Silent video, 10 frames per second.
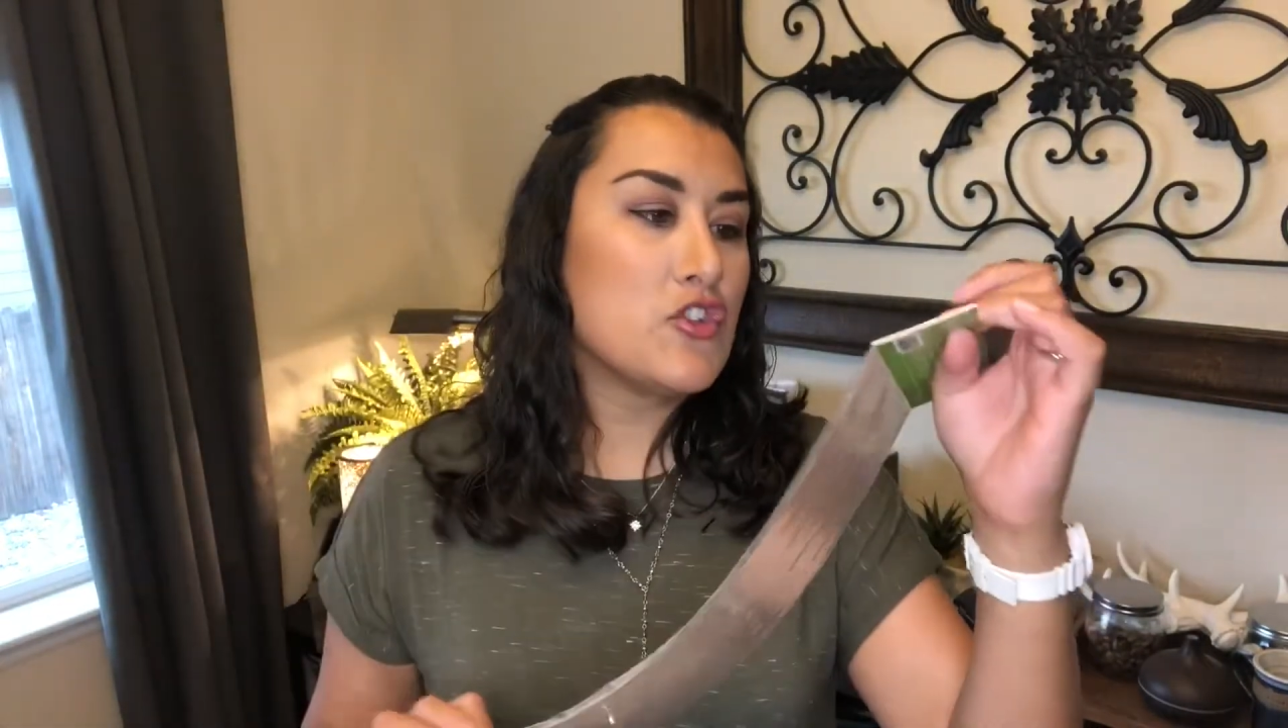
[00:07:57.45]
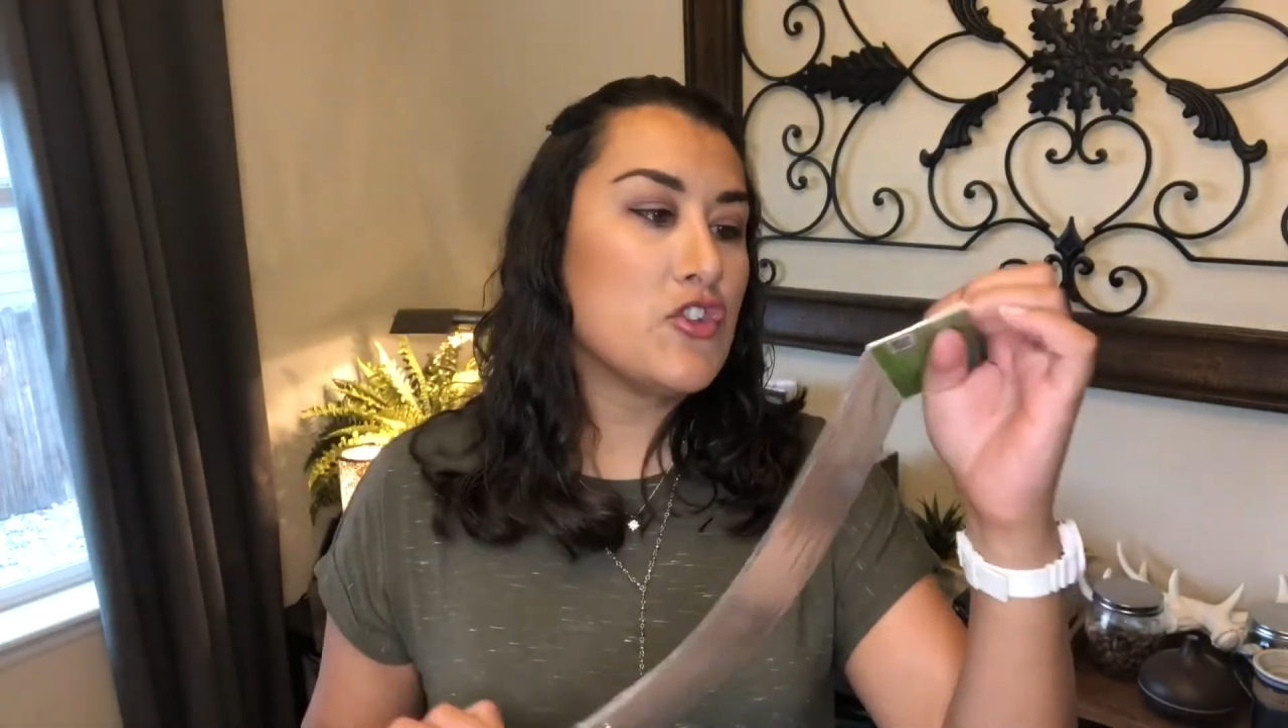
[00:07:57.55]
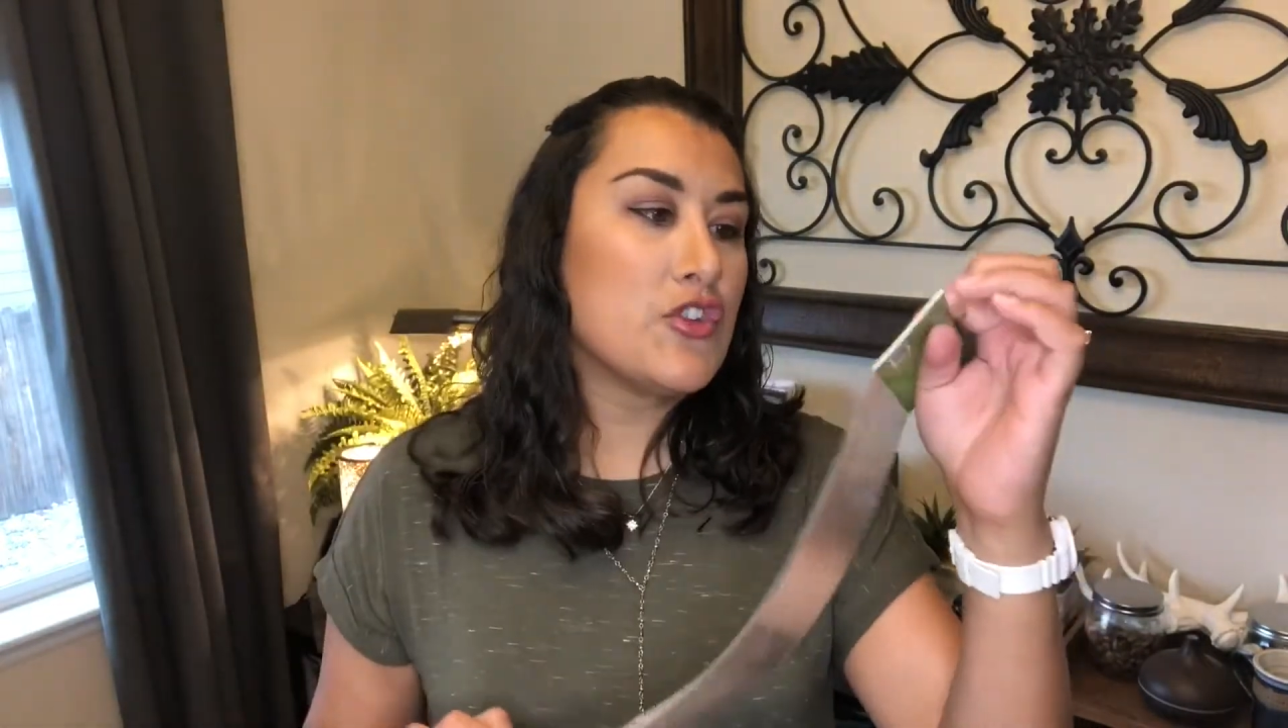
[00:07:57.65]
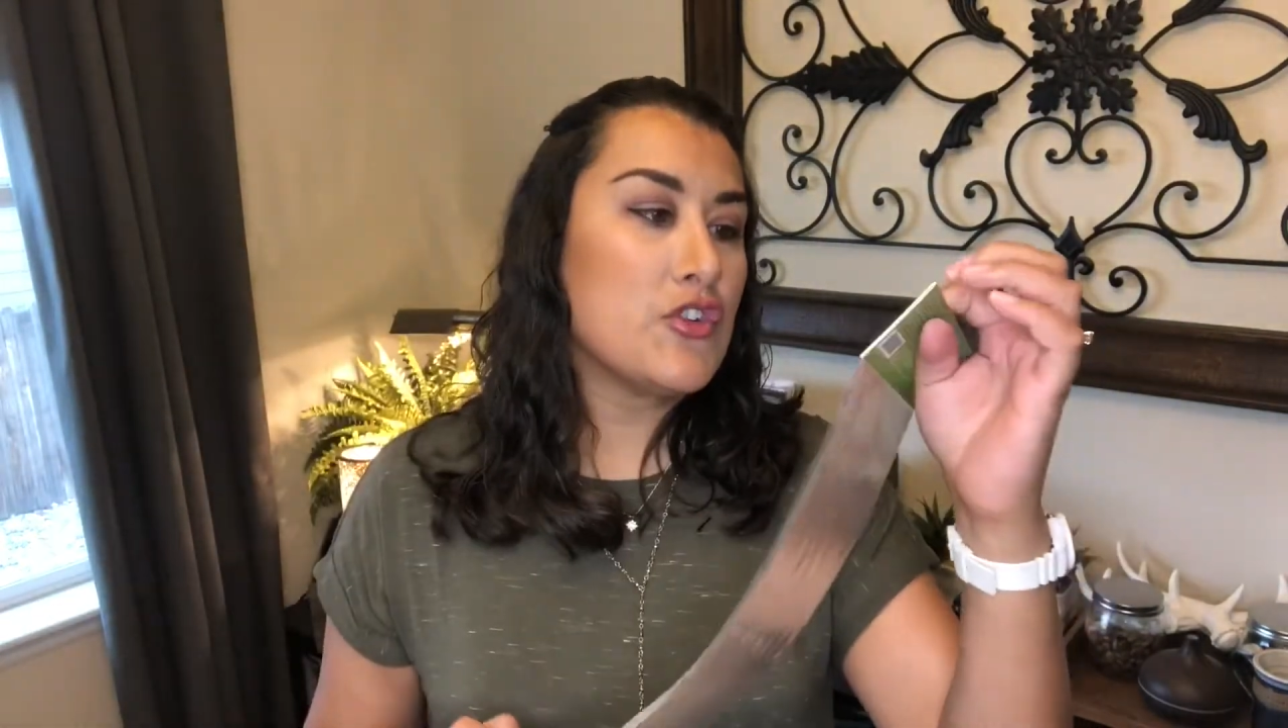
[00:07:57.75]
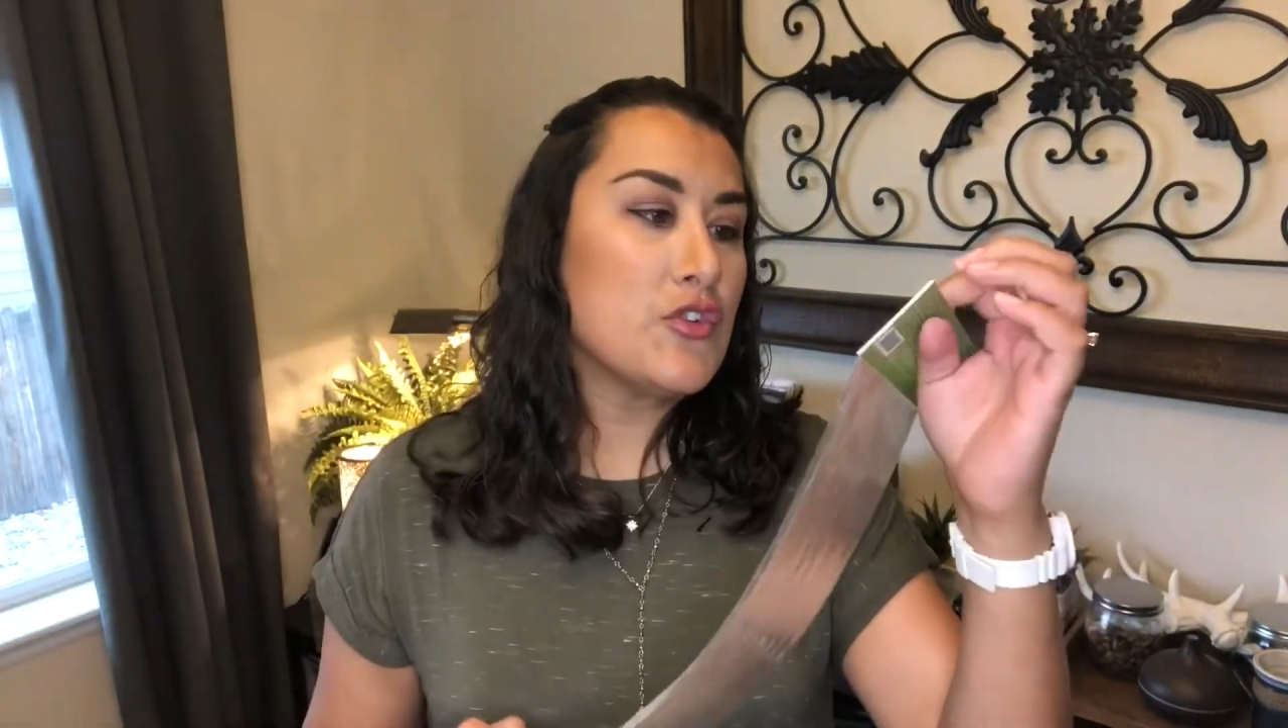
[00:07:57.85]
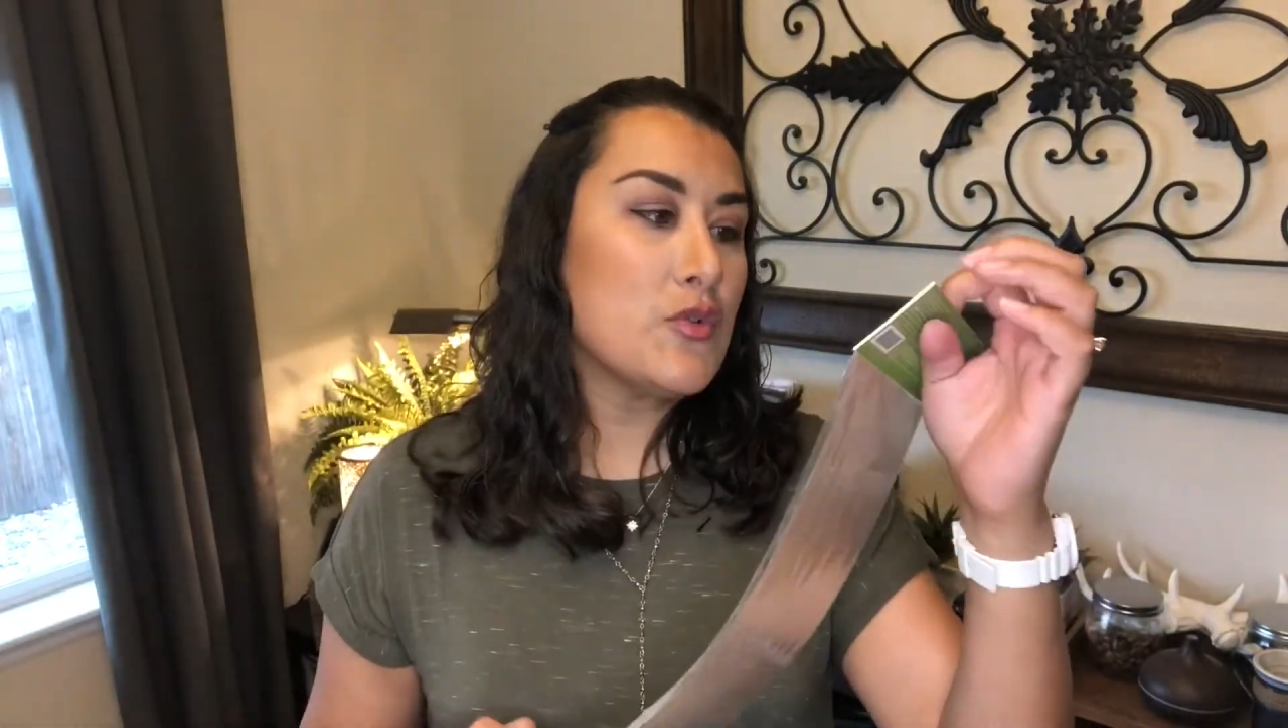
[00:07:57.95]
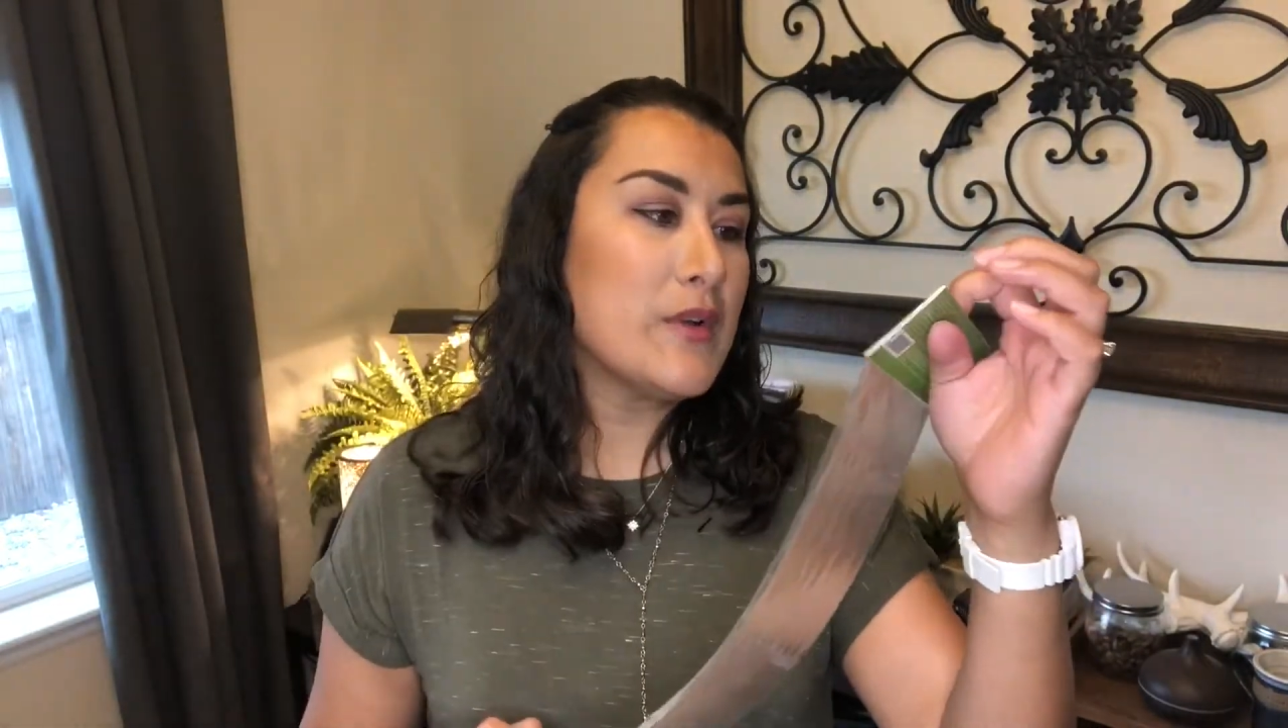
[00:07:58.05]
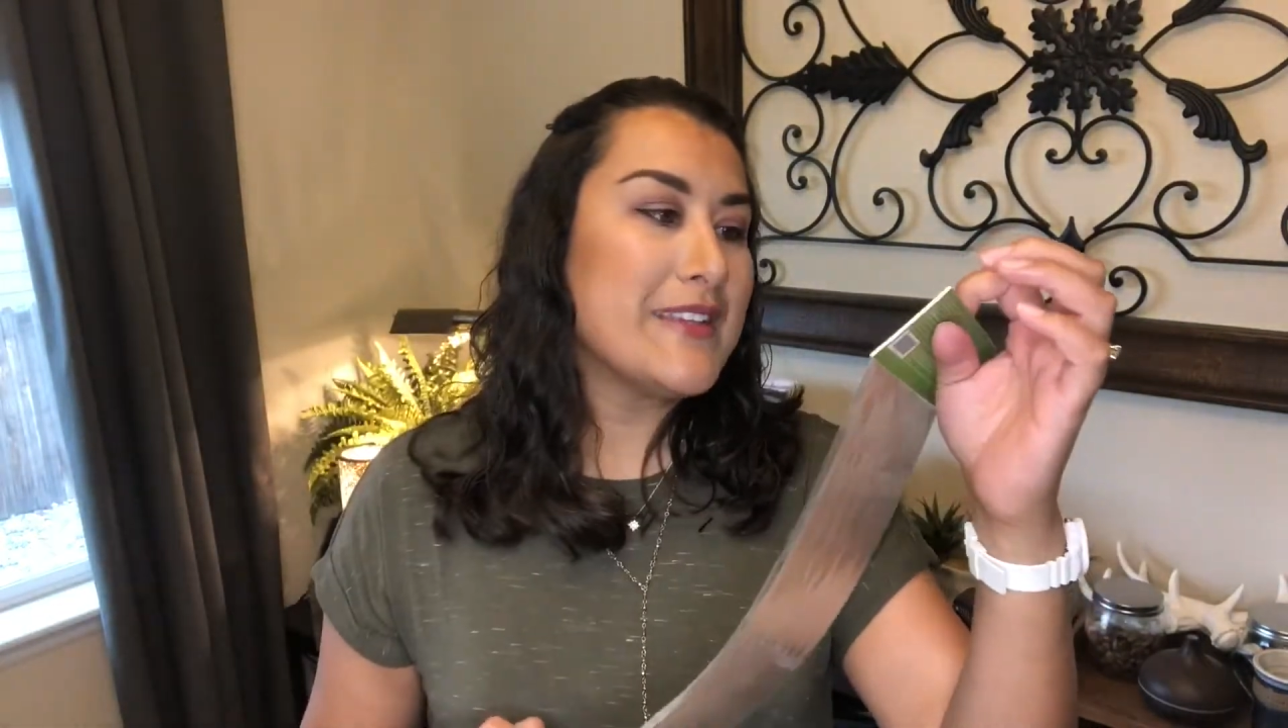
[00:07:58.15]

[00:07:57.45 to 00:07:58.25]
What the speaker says: 2